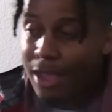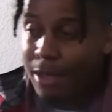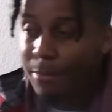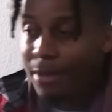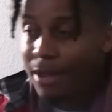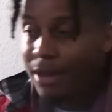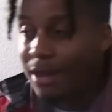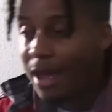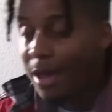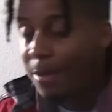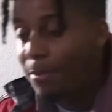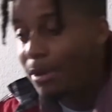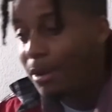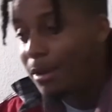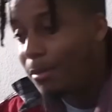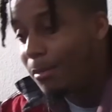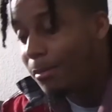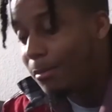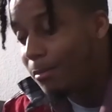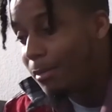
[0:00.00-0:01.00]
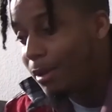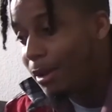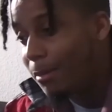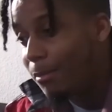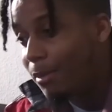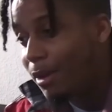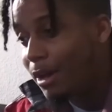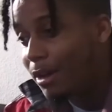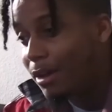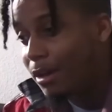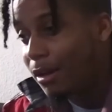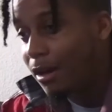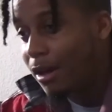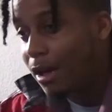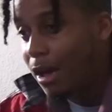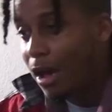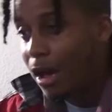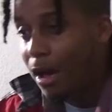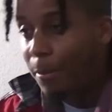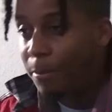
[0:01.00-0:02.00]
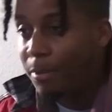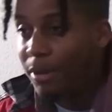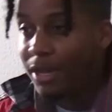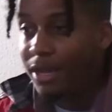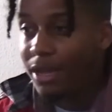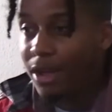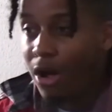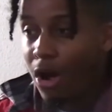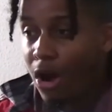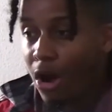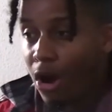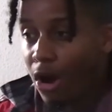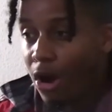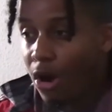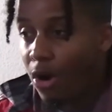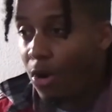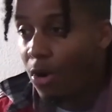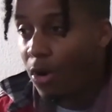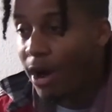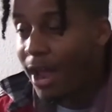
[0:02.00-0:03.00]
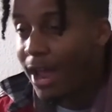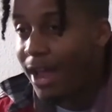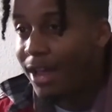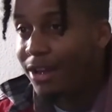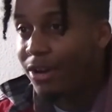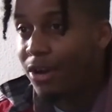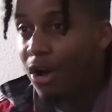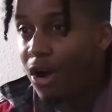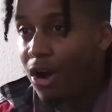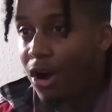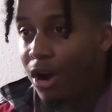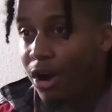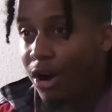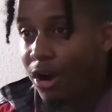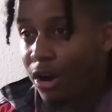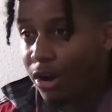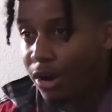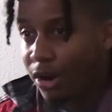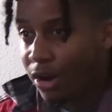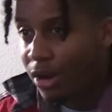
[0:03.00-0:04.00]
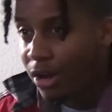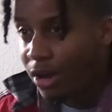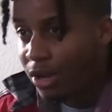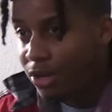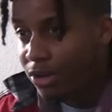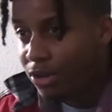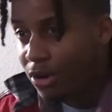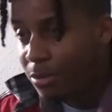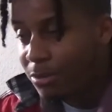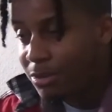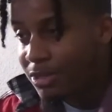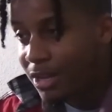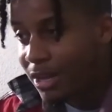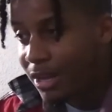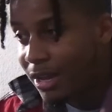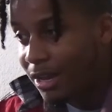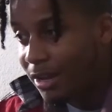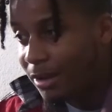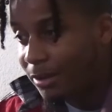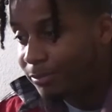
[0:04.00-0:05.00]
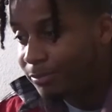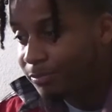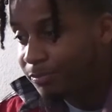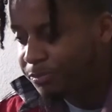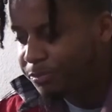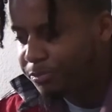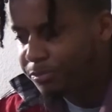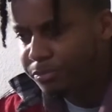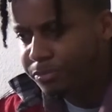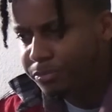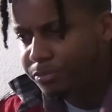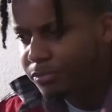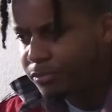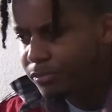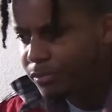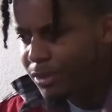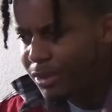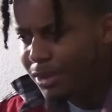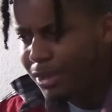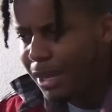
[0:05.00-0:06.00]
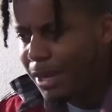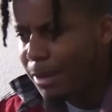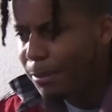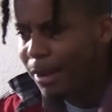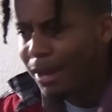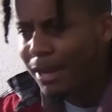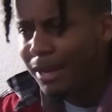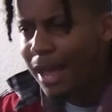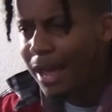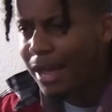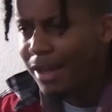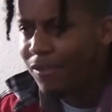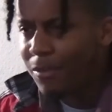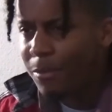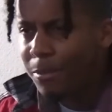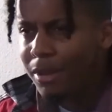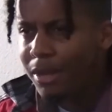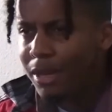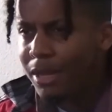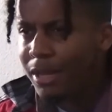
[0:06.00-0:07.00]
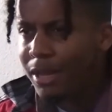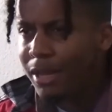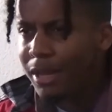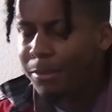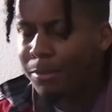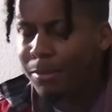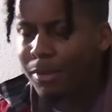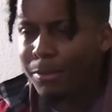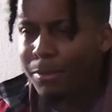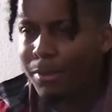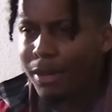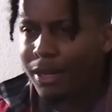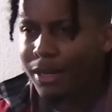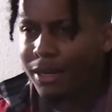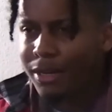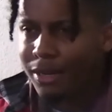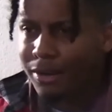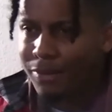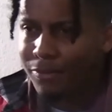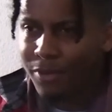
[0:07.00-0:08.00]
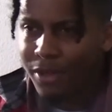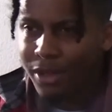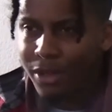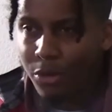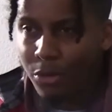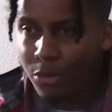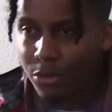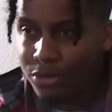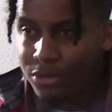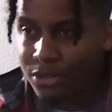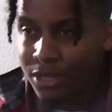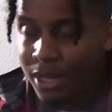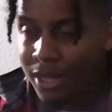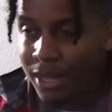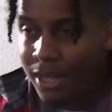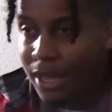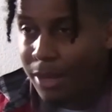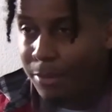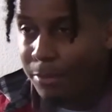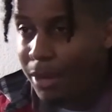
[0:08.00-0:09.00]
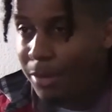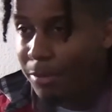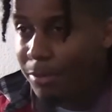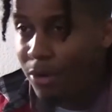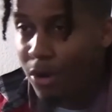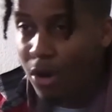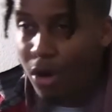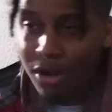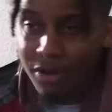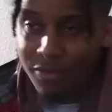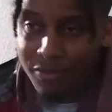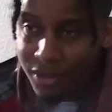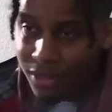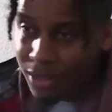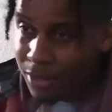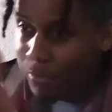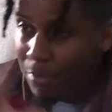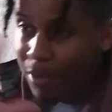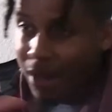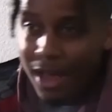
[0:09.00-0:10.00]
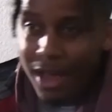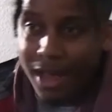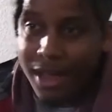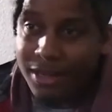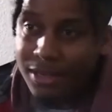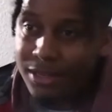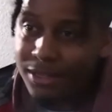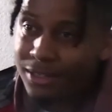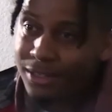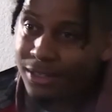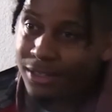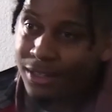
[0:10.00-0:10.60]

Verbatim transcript: It may not be me being a, a PR or A&R. You know what I'm saying? It may not even be in me being an event host. Maybe all of it combined.